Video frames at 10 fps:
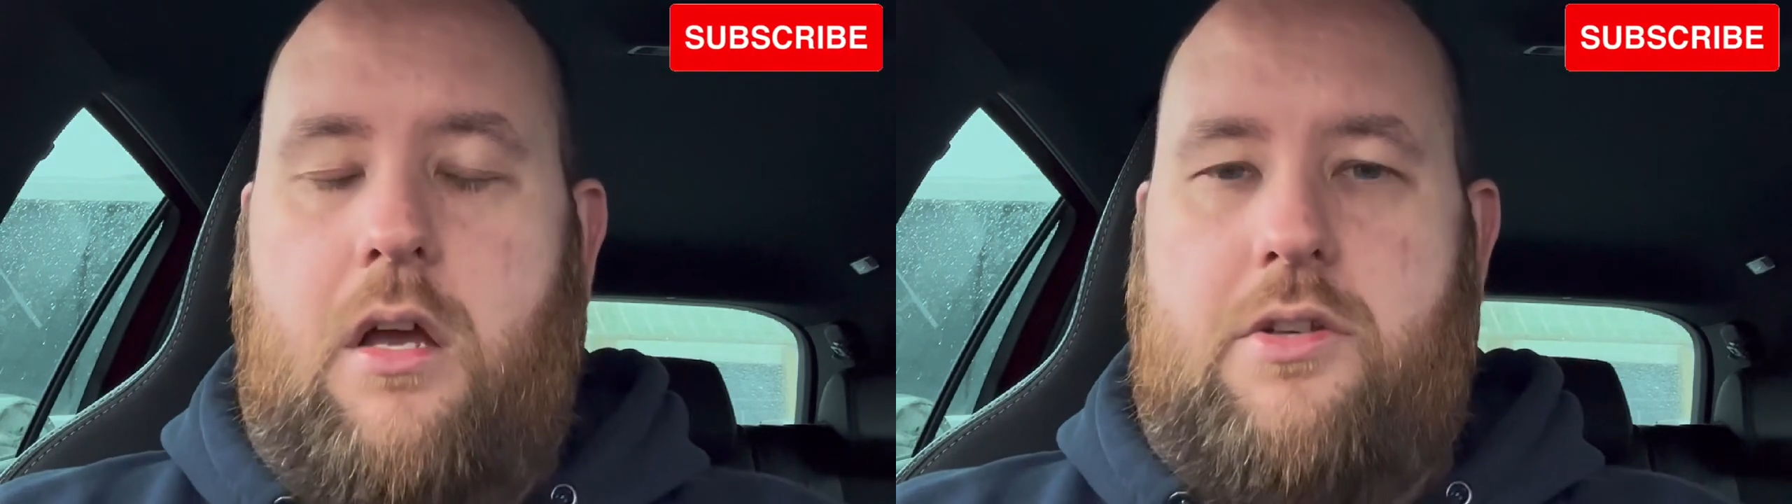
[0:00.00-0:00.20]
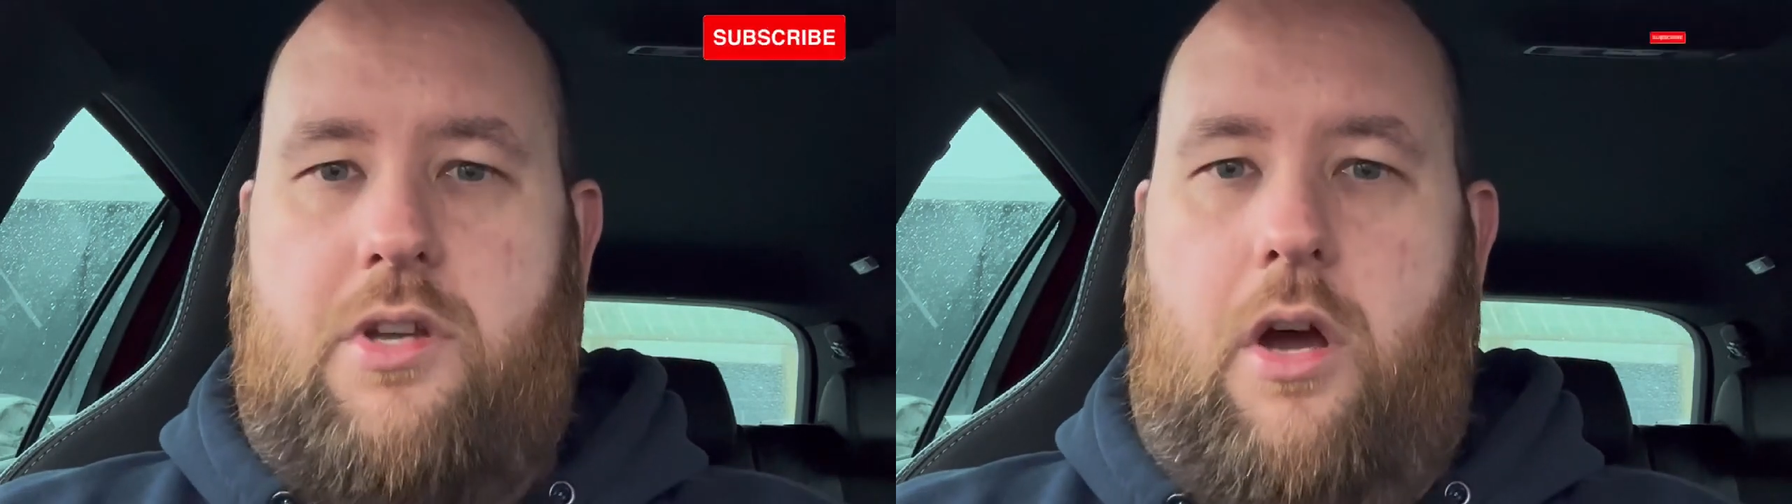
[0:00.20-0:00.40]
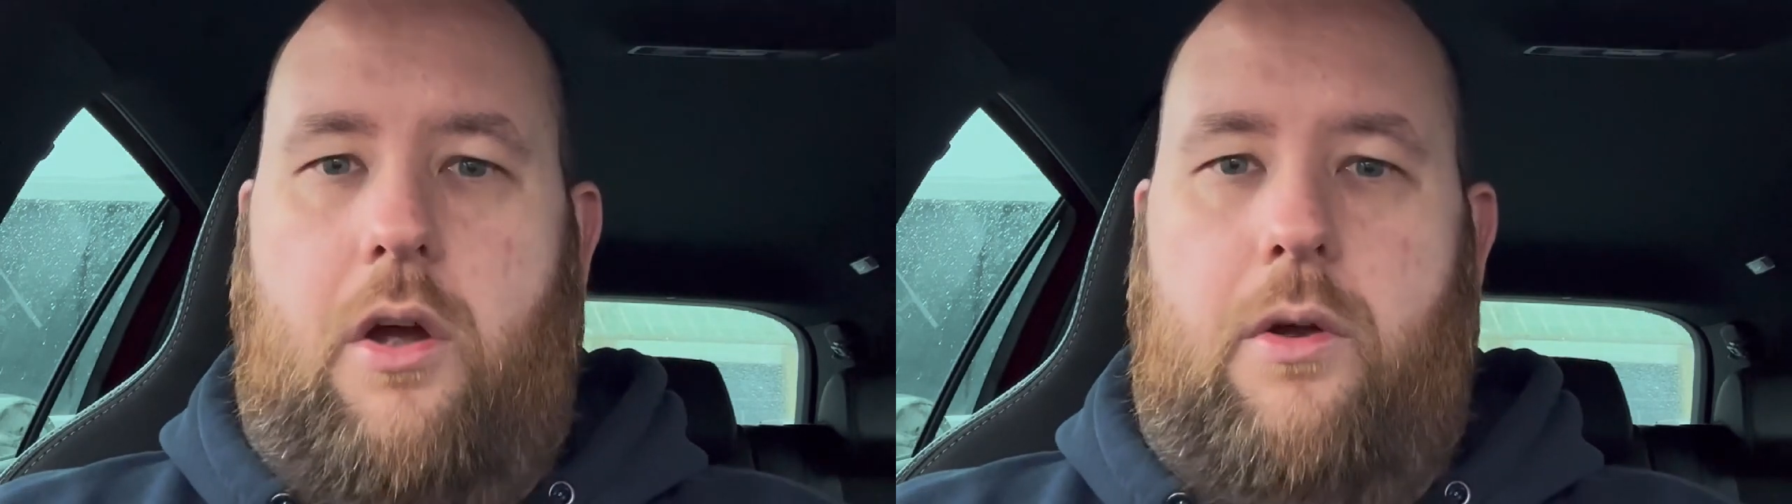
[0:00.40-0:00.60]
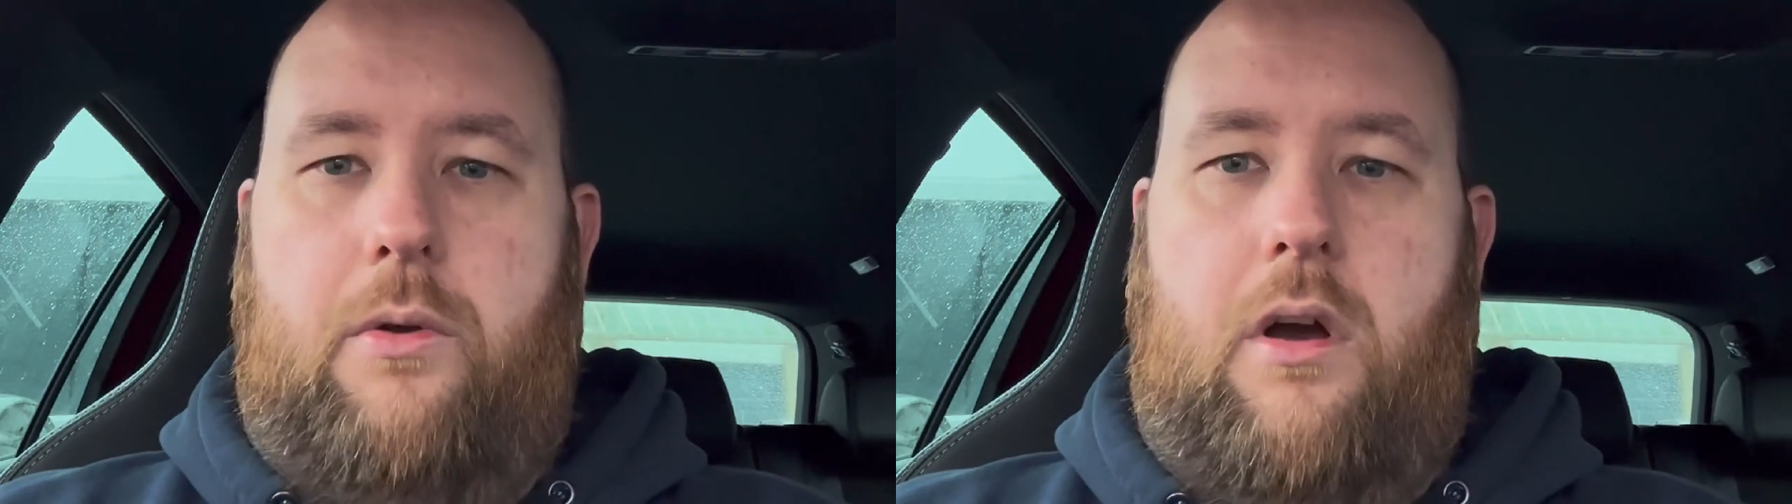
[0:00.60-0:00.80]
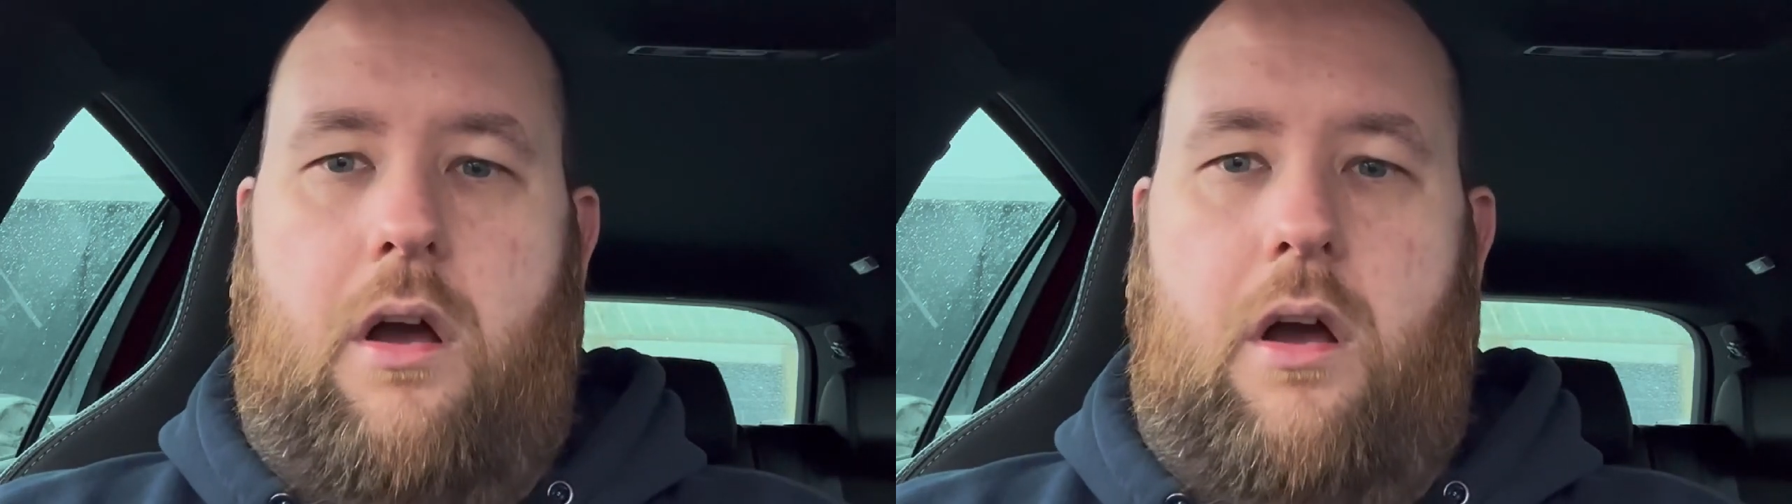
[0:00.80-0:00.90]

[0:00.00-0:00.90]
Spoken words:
So